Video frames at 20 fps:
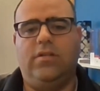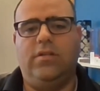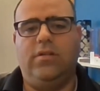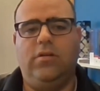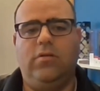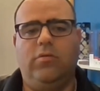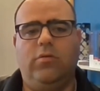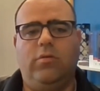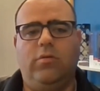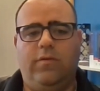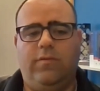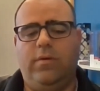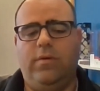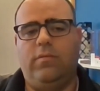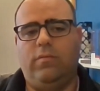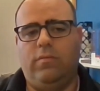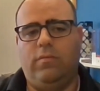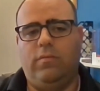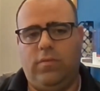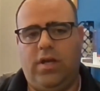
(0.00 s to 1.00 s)
to you and
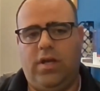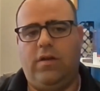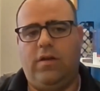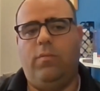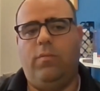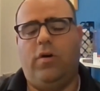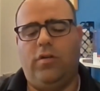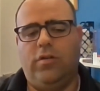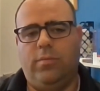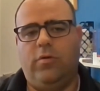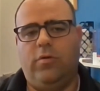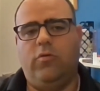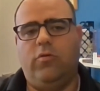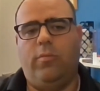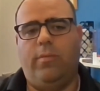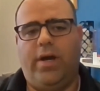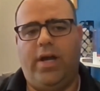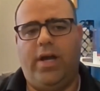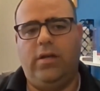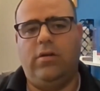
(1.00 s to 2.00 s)
you've had multiple
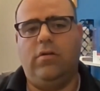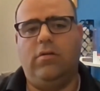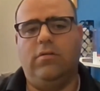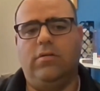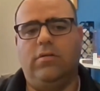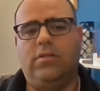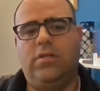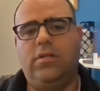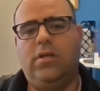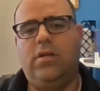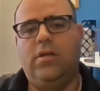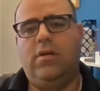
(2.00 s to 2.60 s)
reminders,